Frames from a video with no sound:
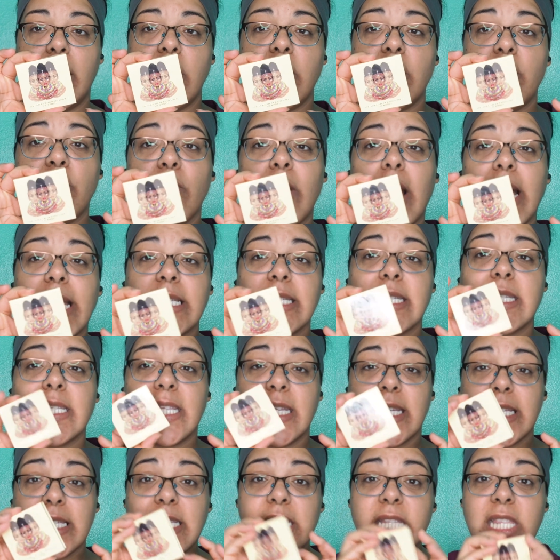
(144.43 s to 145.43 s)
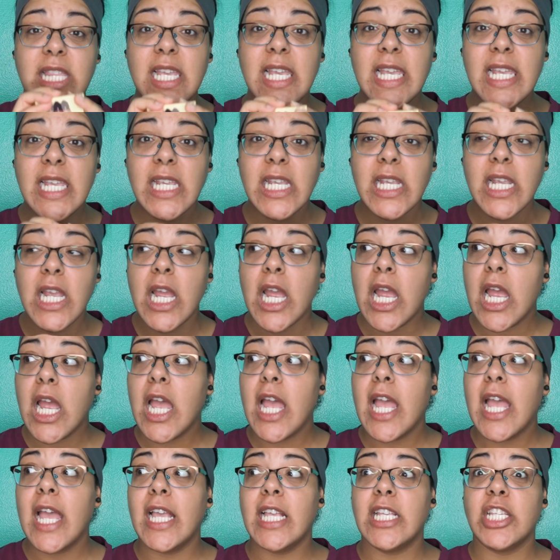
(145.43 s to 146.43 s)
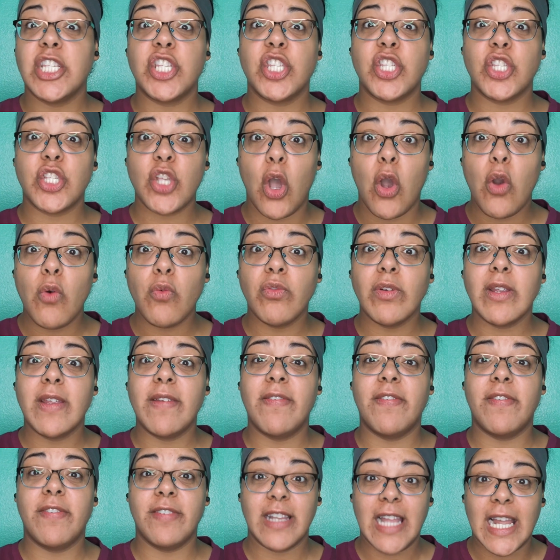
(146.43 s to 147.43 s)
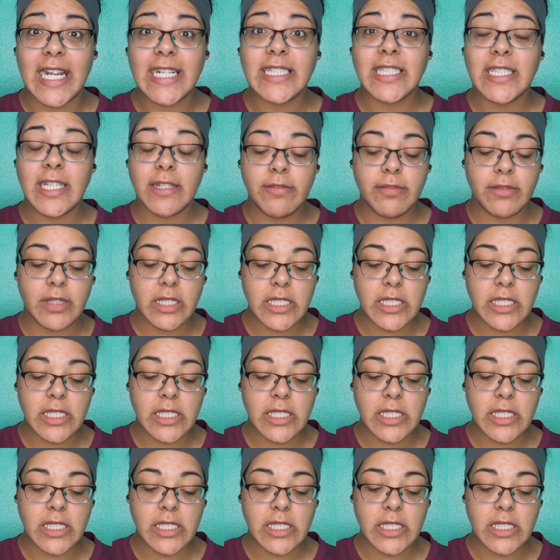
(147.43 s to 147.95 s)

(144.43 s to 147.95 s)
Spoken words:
You guys, this thing is so reflective.